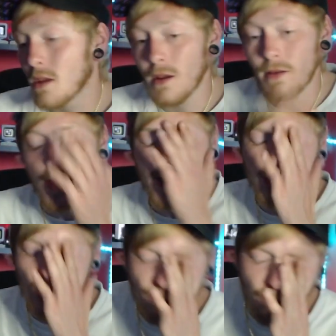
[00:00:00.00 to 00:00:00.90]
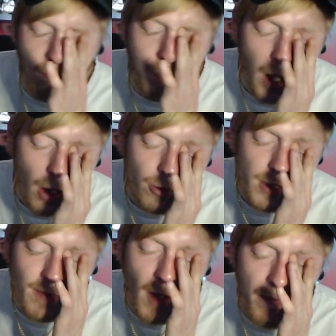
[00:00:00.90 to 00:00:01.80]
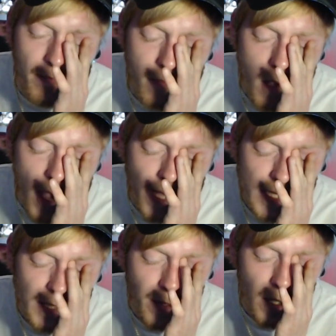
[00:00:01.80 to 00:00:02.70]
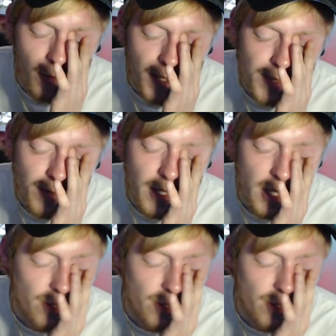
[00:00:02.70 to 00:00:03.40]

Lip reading: This just blows my mind, to be honest with you.